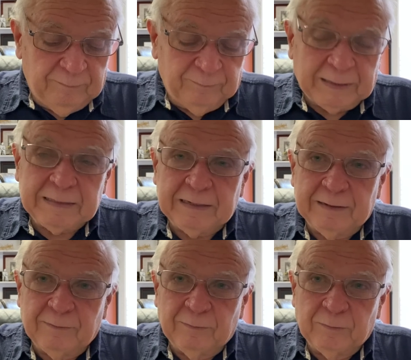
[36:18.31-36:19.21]
that
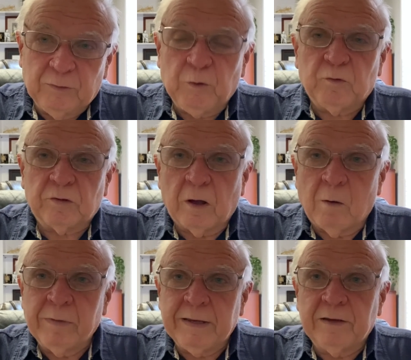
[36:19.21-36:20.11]
you
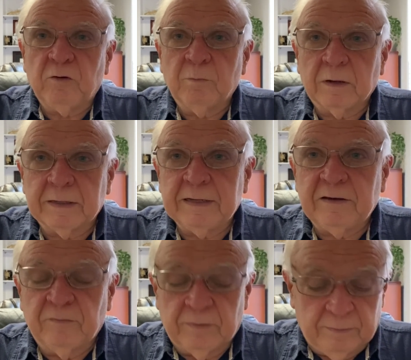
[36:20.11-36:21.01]
saw me and you
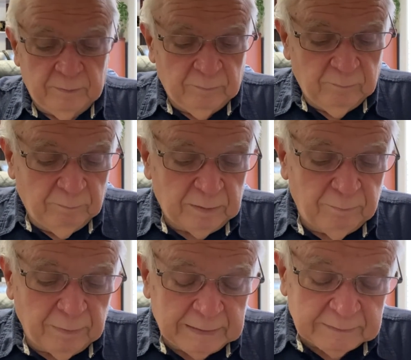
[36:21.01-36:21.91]
believe,
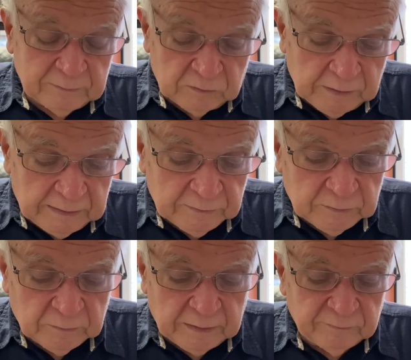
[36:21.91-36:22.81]
but blessed are those
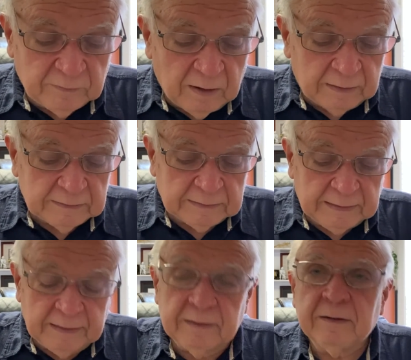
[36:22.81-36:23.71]
who have not
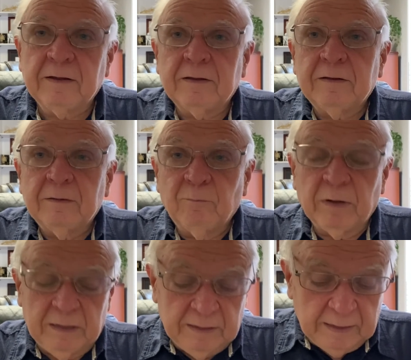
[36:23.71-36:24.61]
seen
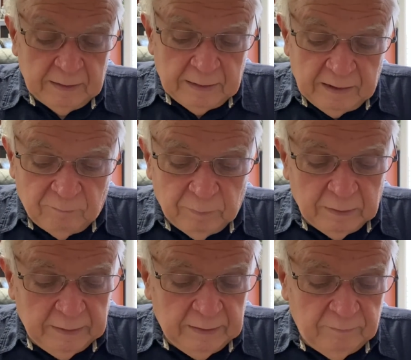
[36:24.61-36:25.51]
but yet have
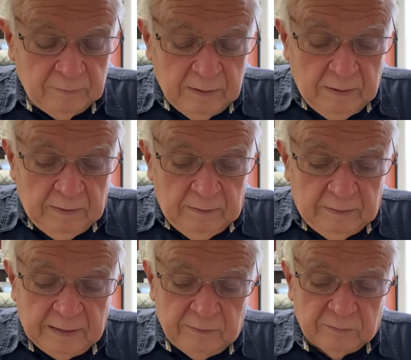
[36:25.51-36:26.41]
believed.
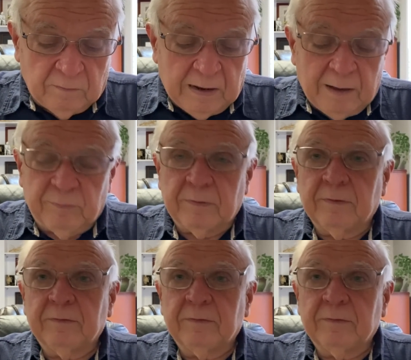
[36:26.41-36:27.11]
That describes